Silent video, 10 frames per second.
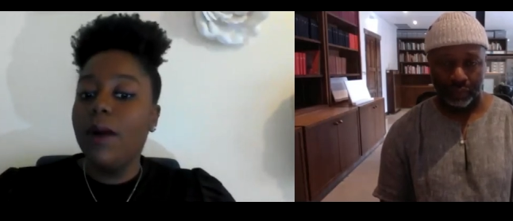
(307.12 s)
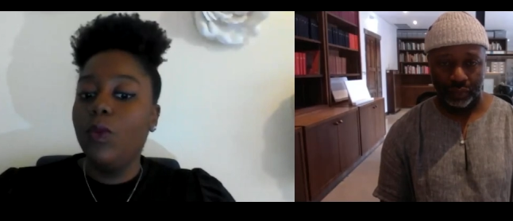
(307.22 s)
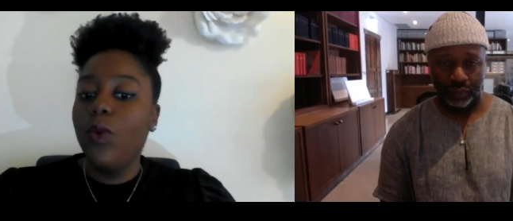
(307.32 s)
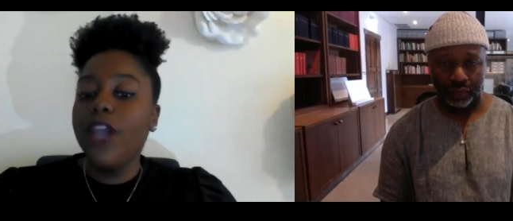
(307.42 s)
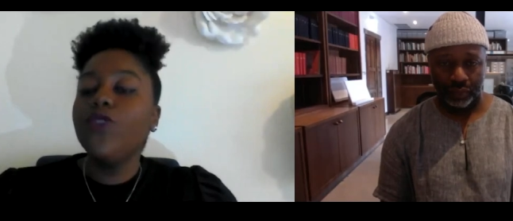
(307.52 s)

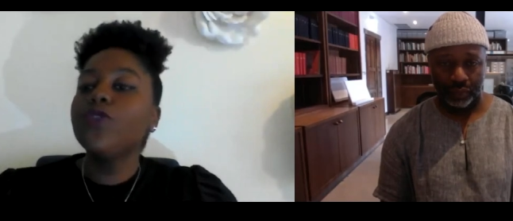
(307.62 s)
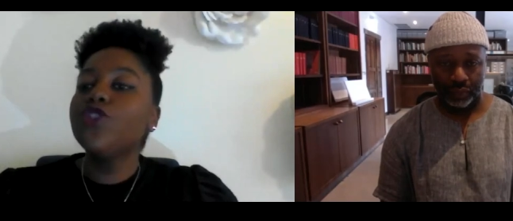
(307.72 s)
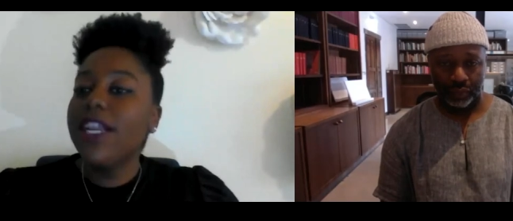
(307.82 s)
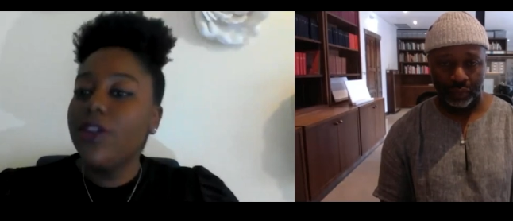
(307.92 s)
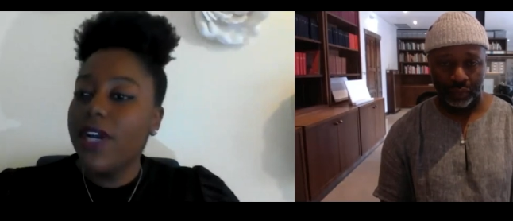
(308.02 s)
Speaker 1: what you were
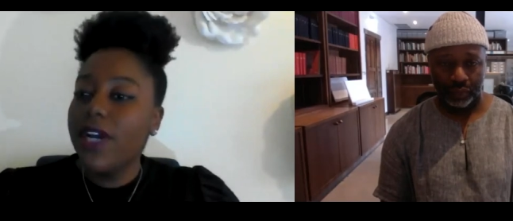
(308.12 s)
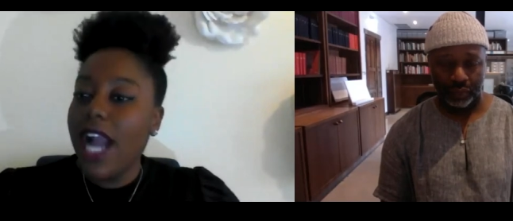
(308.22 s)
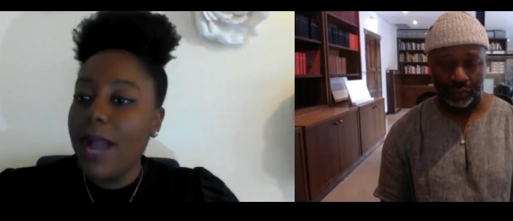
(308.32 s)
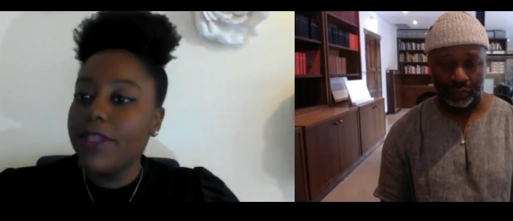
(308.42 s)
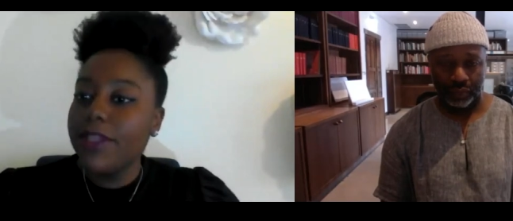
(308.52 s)
trying to
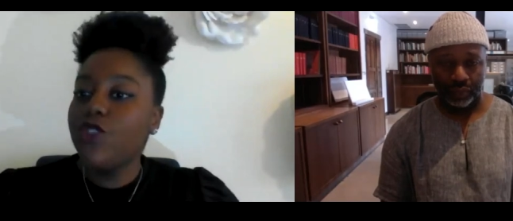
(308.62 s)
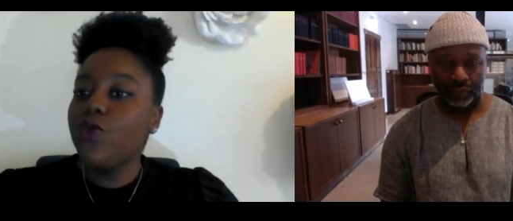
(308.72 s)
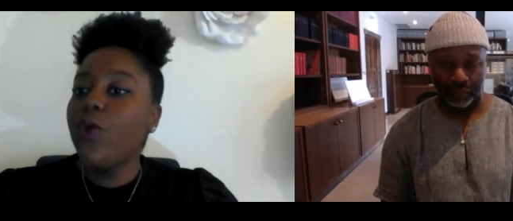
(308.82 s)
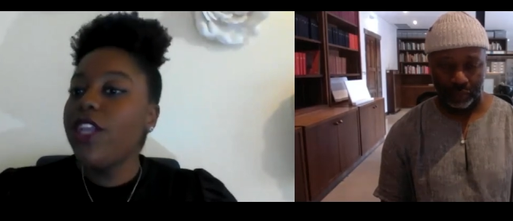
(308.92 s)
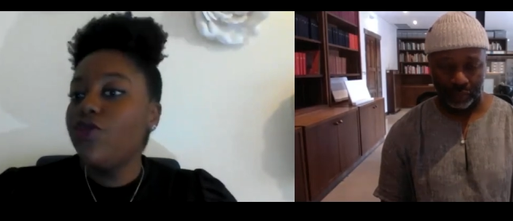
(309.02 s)
accomplish
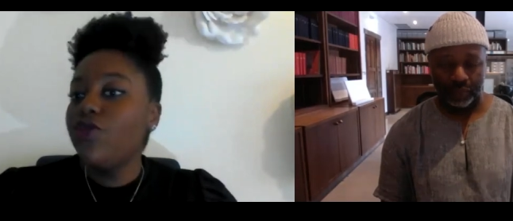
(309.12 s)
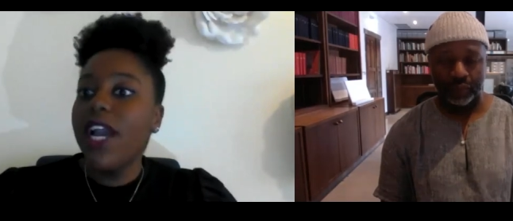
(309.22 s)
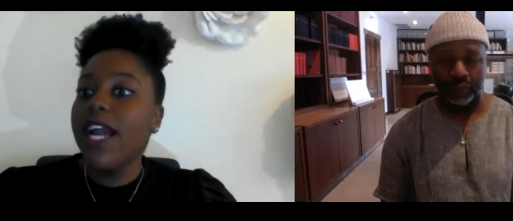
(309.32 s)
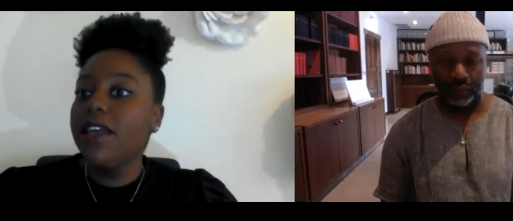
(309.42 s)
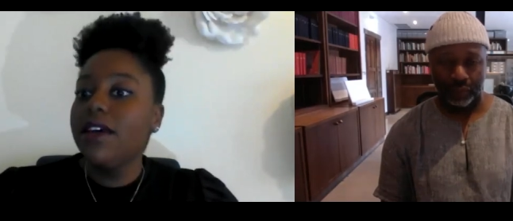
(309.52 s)
when you
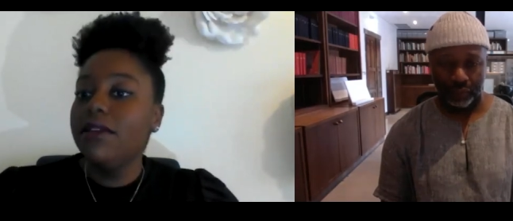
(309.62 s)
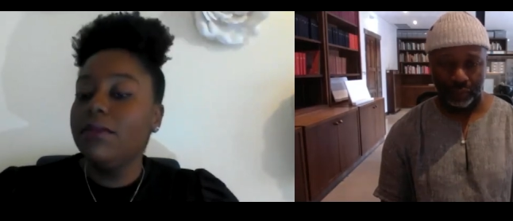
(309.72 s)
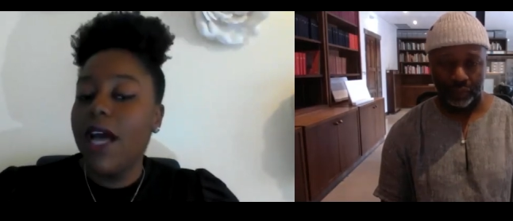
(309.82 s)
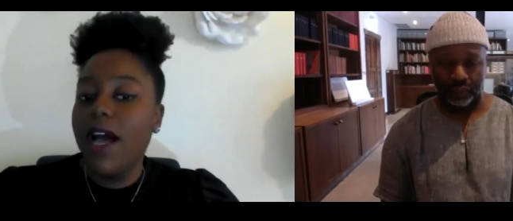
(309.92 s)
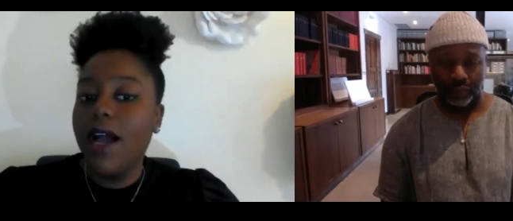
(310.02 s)
kind of
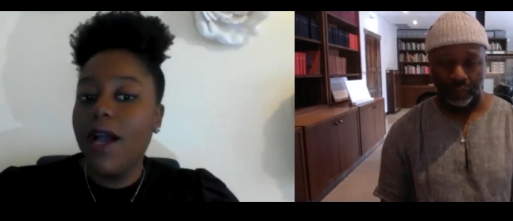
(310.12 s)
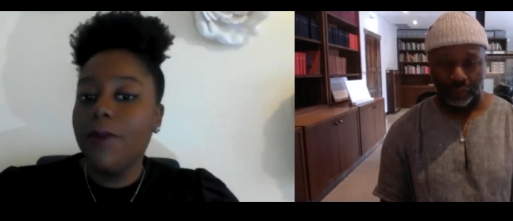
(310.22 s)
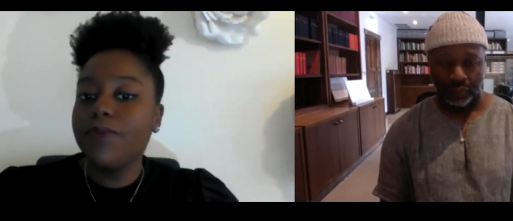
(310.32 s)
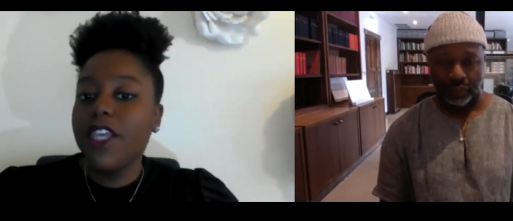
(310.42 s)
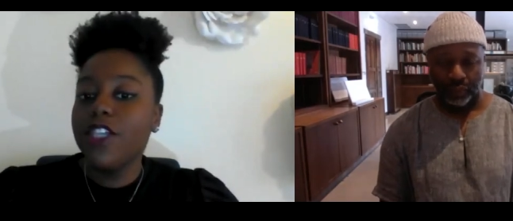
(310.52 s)
um,
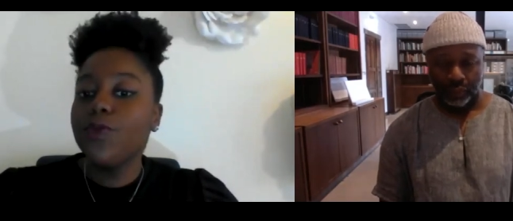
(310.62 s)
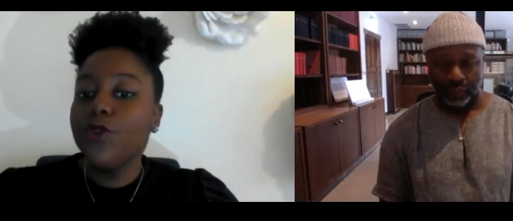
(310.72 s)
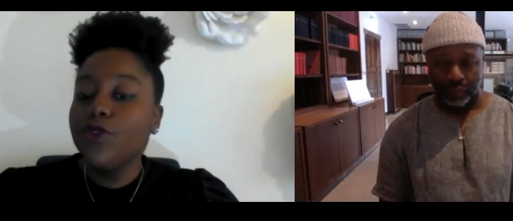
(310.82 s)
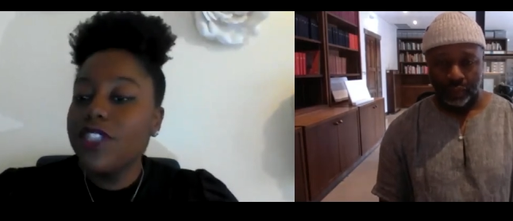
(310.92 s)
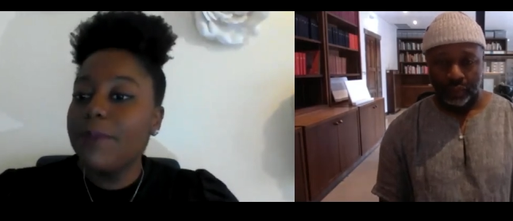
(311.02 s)

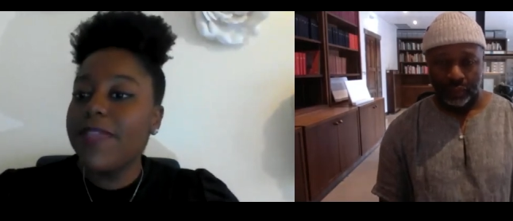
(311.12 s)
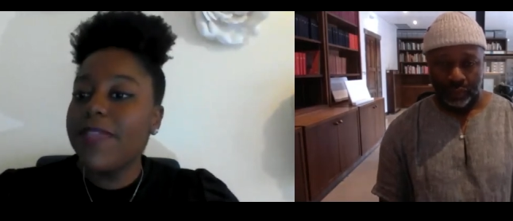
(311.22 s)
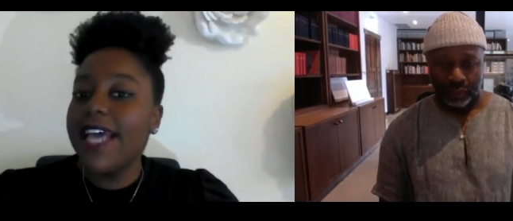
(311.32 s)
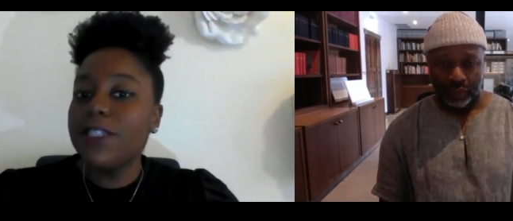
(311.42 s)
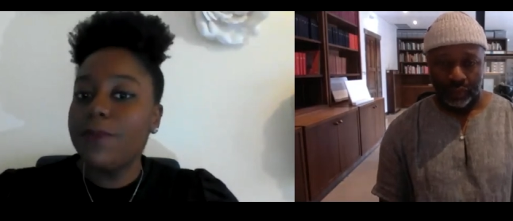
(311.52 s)
spruced up that
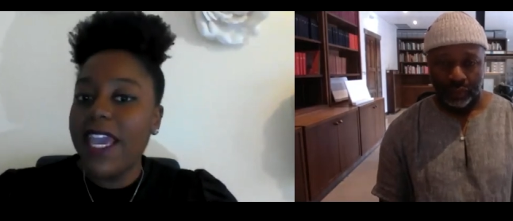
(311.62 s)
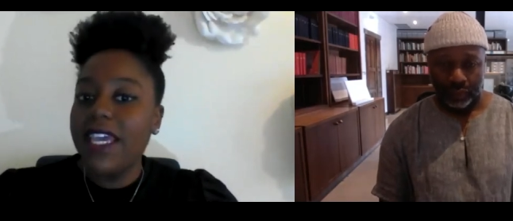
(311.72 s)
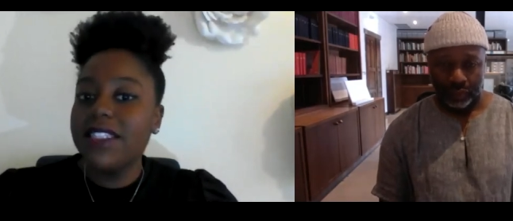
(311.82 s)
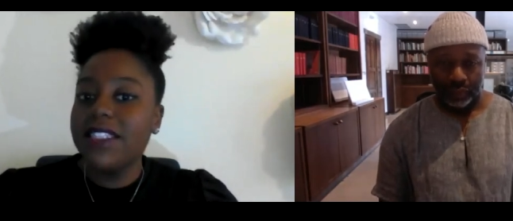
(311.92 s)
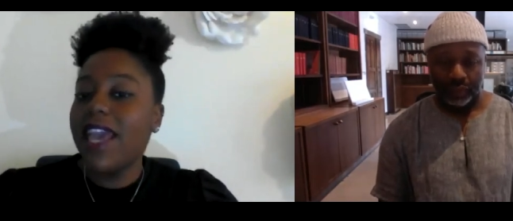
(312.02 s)

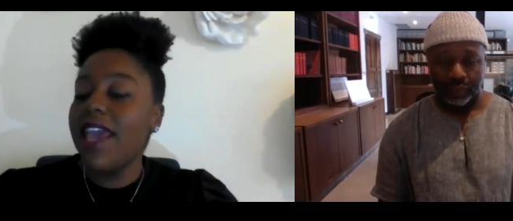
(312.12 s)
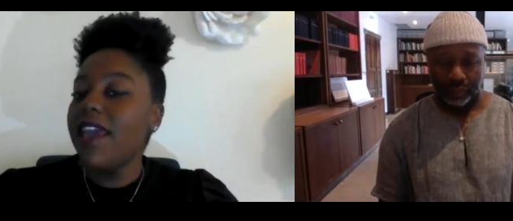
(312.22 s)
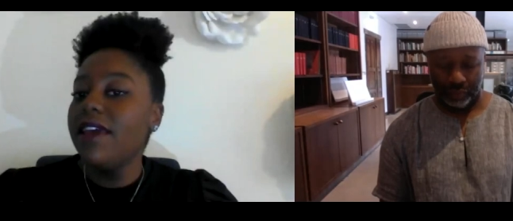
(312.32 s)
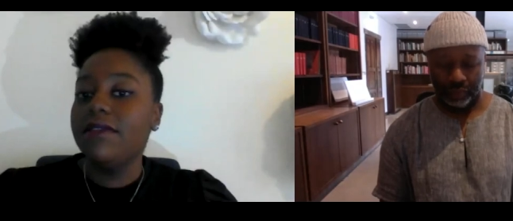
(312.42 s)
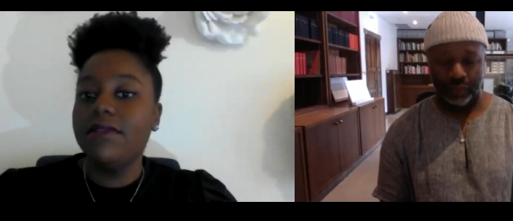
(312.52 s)
space
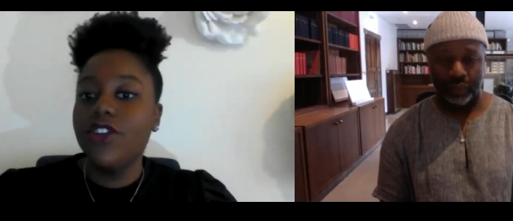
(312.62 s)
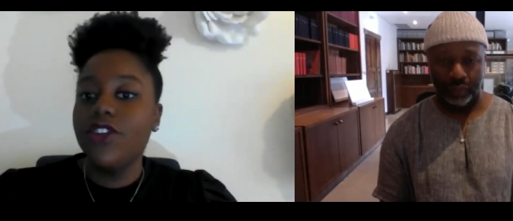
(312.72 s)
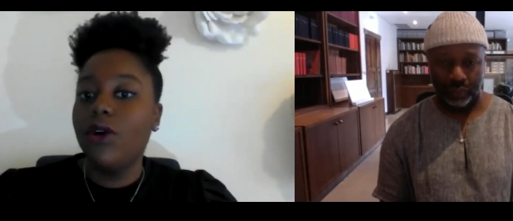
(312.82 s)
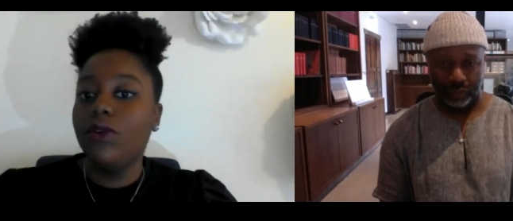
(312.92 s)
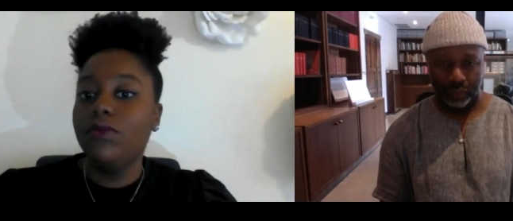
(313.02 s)
and you
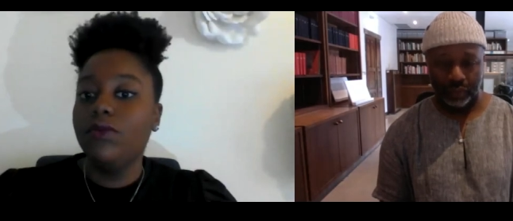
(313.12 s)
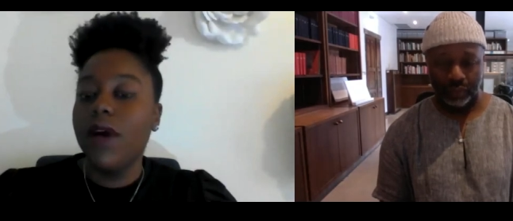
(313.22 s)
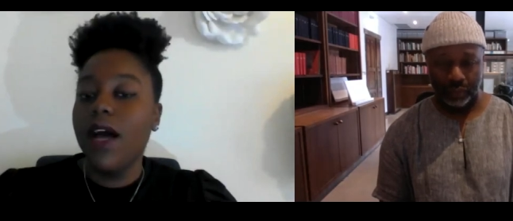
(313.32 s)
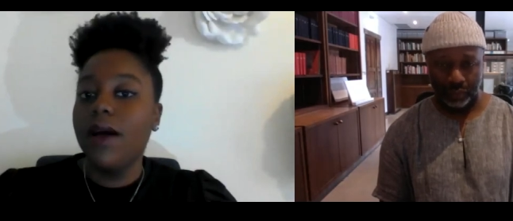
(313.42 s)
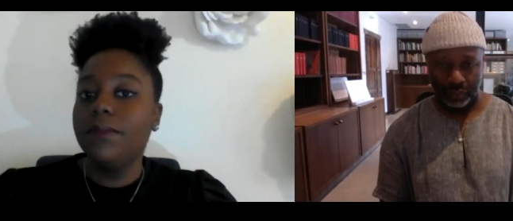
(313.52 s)
know
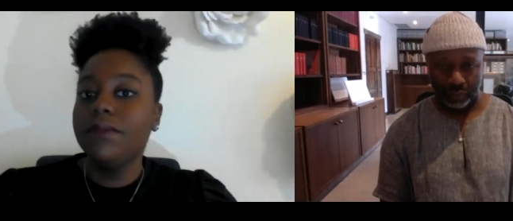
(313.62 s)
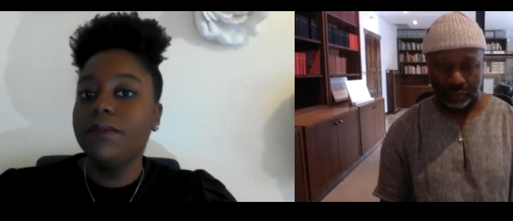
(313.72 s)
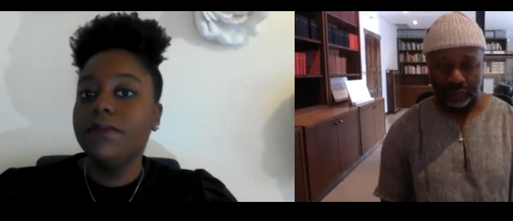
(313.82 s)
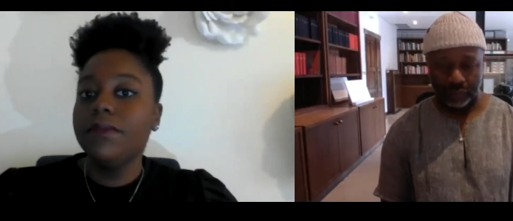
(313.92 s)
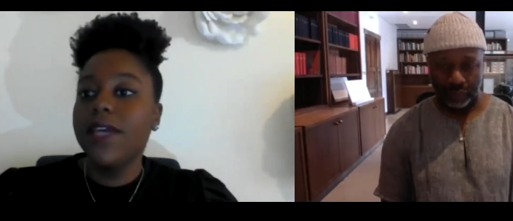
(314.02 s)
um, kind